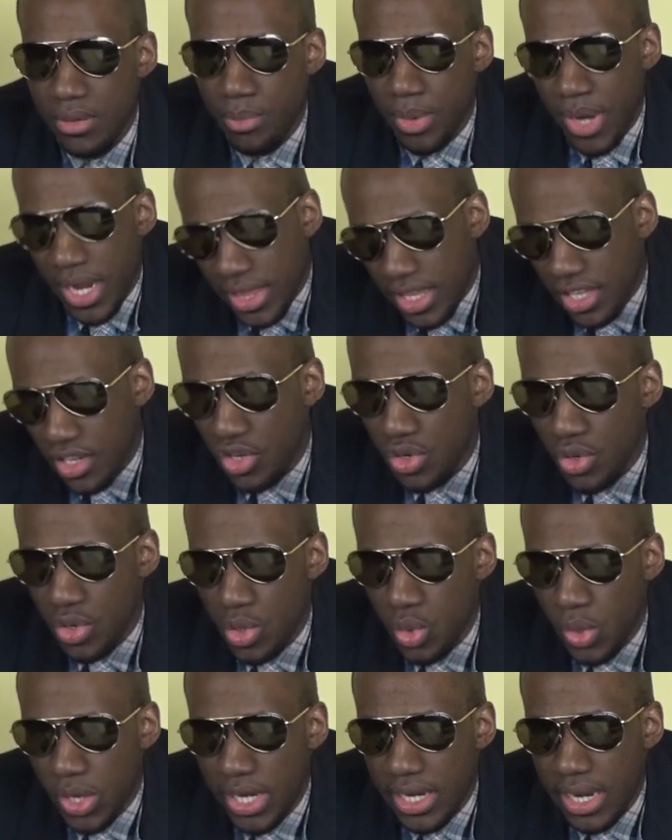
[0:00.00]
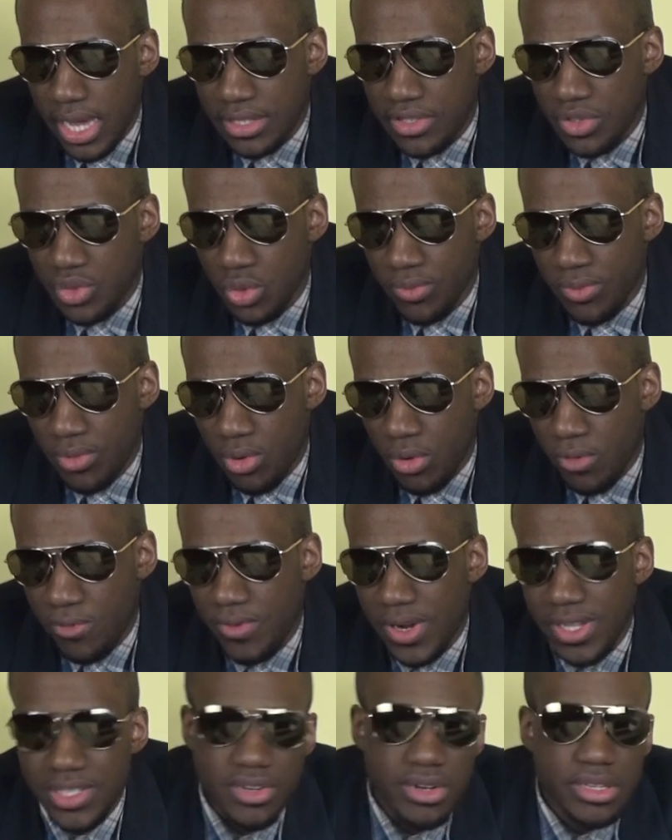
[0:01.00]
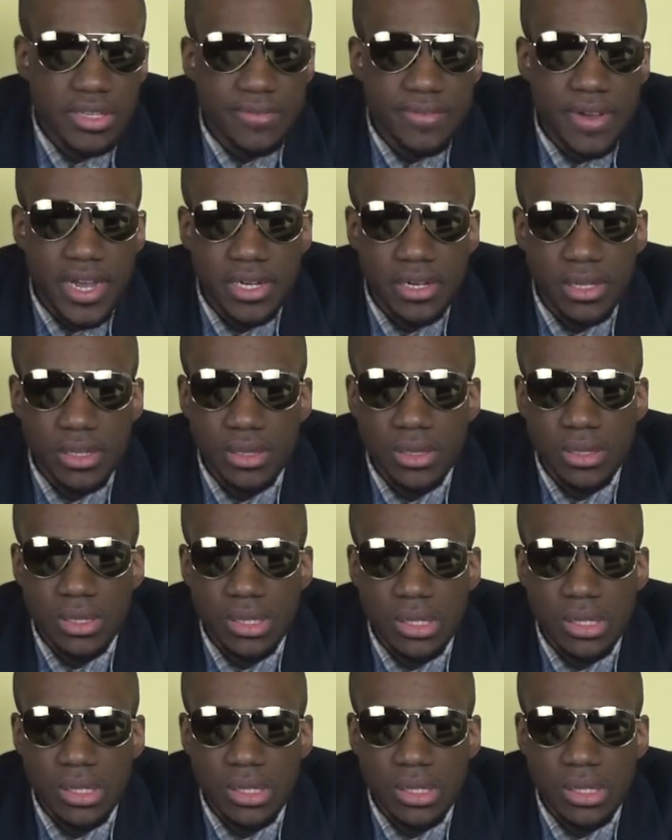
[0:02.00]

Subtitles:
I think, you know, you're looking at it overall, France are in the final,